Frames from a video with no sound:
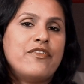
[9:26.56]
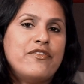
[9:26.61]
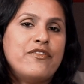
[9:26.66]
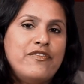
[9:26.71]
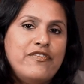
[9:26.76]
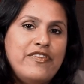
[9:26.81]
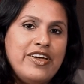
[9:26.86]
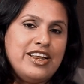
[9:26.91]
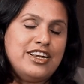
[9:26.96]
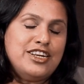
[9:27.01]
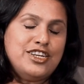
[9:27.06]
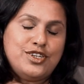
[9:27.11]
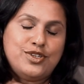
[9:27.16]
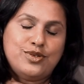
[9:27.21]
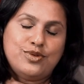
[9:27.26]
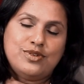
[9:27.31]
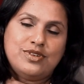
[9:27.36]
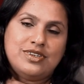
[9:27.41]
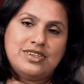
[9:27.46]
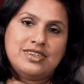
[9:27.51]
When
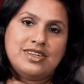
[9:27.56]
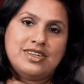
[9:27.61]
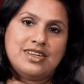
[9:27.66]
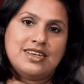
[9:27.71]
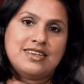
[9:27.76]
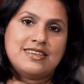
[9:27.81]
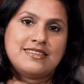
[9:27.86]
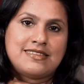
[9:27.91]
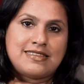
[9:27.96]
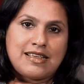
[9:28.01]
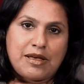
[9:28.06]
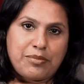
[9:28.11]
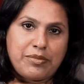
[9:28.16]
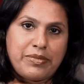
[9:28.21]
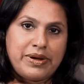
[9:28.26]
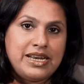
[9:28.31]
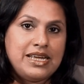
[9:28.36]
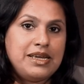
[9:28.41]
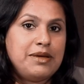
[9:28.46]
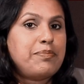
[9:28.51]
should
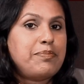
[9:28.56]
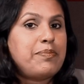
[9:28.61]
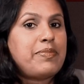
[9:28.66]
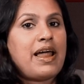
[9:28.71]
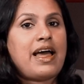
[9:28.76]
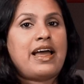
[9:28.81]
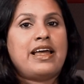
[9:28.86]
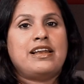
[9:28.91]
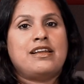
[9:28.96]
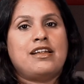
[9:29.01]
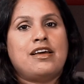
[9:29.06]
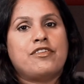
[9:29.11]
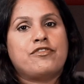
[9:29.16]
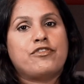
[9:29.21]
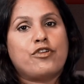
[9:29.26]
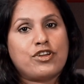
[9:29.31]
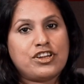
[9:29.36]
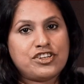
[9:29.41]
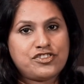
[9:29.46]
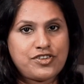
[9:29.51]
somebody plan
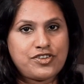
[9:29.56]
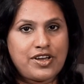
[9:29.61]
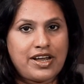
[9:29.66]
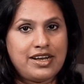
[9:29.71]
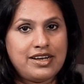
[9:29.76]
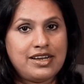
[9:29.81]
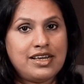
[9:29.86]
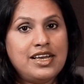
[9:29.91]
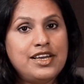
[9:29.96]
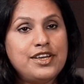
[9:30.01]
for a child?